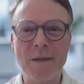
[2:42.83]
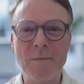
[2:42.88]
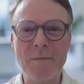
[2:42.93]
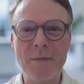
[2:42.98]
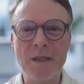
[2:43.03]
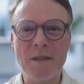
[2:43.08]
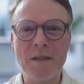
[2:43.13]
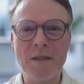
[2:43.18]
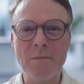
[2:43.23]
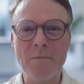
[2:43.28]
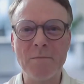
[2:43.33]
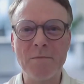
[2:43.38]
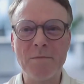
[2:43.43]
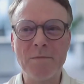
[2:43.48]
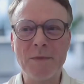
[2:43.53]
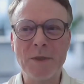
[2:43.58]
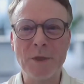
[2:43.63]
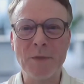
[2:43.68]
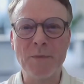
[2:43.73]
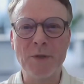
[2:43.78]
I'm a
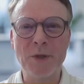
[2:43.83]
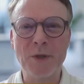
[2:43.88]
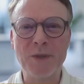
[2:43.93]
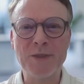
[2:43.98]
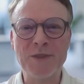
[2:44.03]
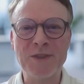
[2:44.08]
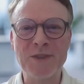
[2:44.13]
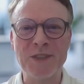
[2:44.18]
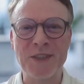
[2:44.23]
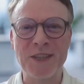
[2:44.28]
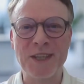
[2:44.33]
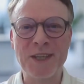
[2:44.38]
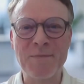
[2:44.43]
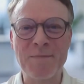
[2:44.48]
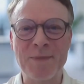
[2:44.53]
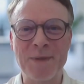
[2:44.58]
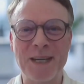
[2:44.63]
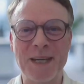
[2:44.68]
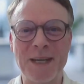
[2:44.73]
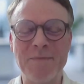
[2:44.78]
humanoid cynic,
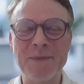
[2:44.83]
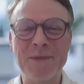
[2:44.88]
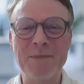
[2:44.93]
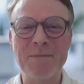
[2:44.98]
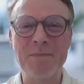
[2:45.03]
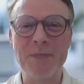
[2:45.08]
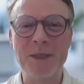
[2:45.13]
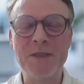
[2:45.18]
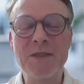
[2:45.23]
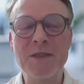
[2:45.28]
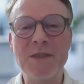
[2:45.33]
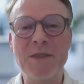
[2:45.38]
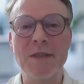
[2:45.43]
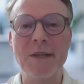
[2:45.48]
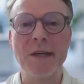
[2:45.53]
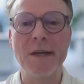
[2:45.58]
perhaps, but